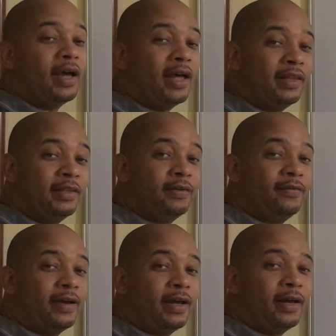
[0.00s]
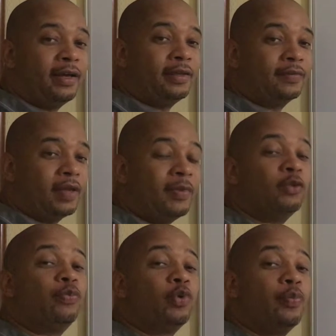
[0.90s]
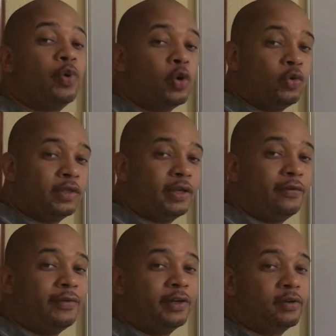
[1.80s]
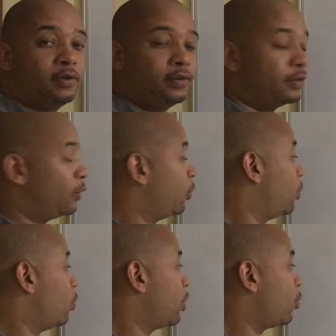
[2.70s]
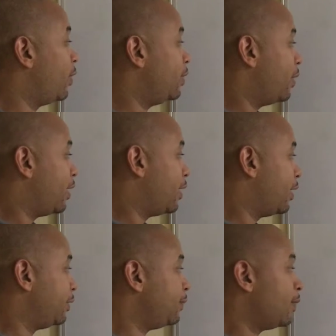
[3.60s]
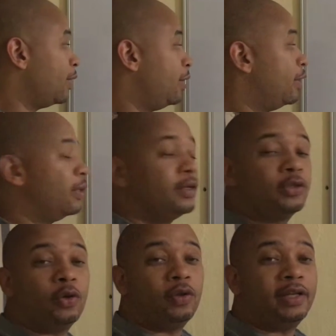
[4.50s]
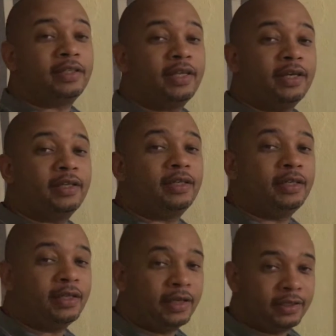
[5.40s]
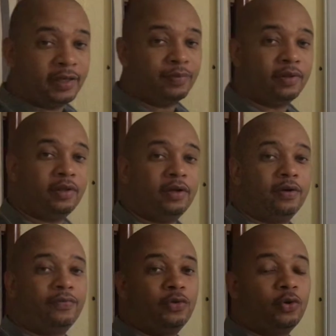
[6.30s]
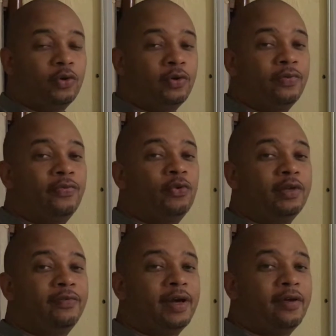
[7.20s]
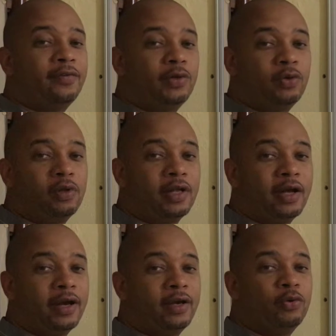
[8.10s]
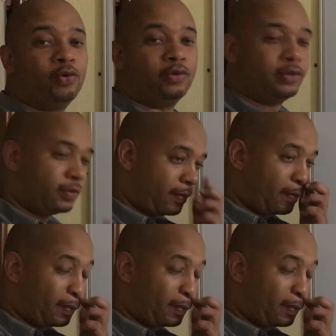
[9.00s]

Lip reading: to propose a vehicle. So what do I mean by that? So let's take the example of your 45-year-old guy who's